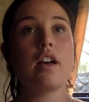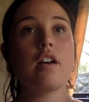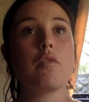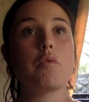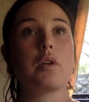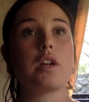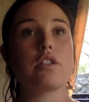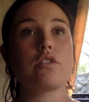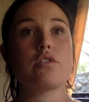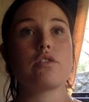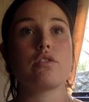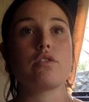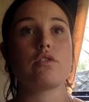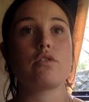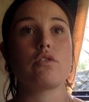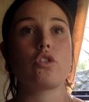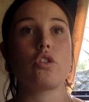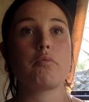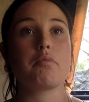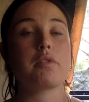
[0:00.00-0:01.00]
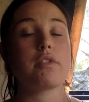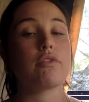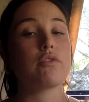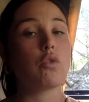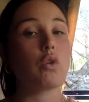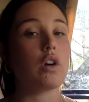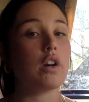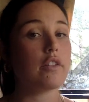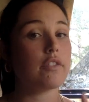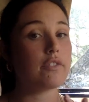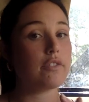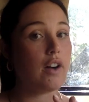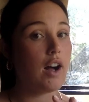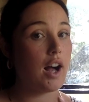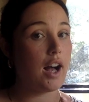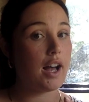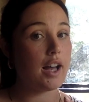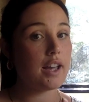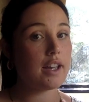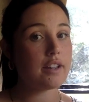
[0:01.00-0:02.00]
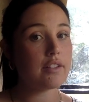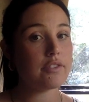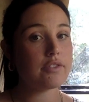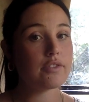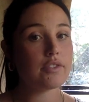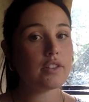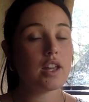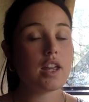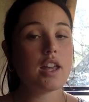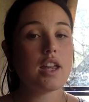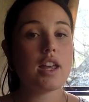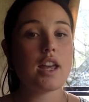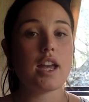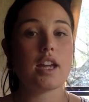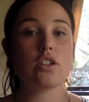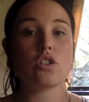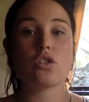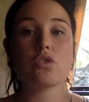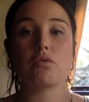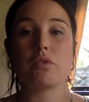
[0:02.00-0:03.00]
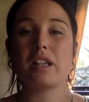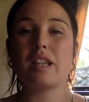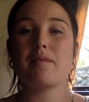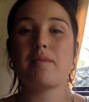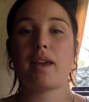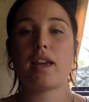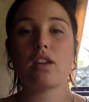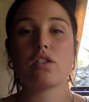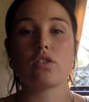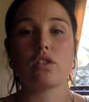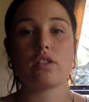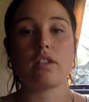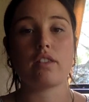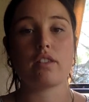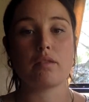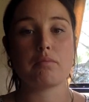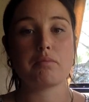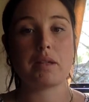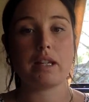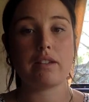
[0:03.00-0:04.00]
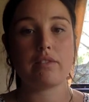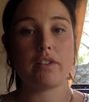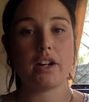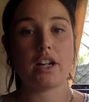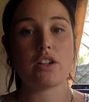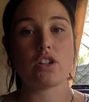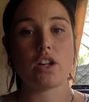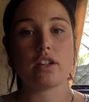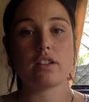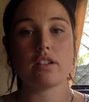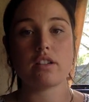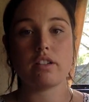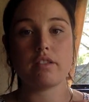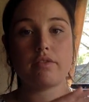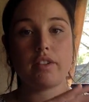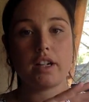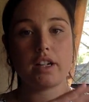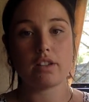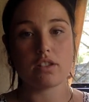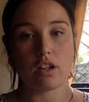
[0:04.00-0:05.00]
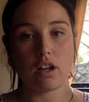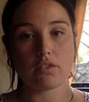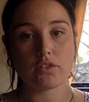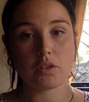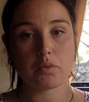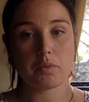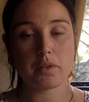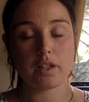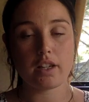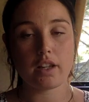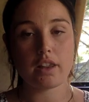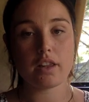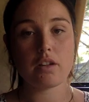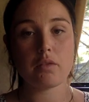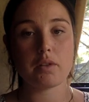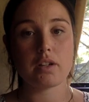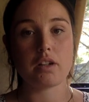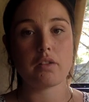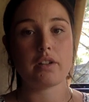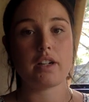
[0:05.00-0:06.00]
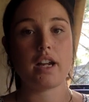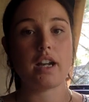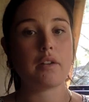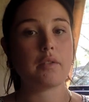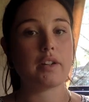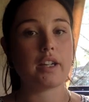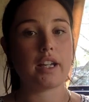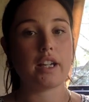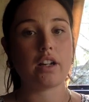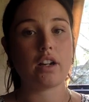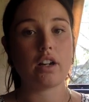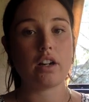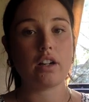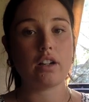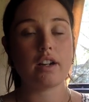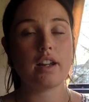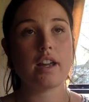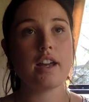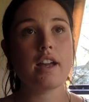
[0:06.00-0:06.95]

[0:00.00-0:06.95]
we can do groups of 4 or 5, and just really making sure that they're being very gentle and very soft on one another. We don't want anyone getting hurt.